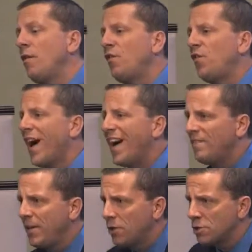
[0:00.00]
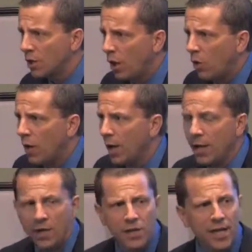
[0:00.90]
5 years ago,
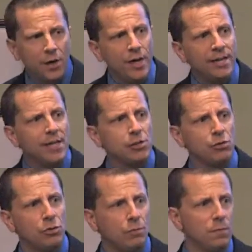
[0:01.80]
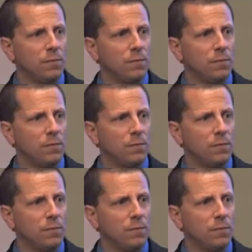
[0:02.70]
that are in this room.